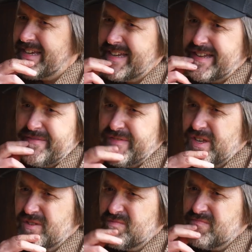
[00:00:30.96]
Yeah, and
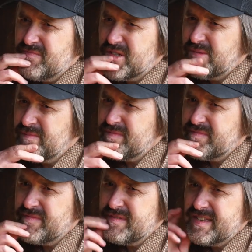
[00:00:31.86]
for you? Tom? Yeah, I
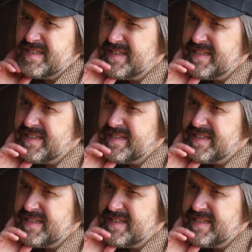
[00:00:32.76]
mean,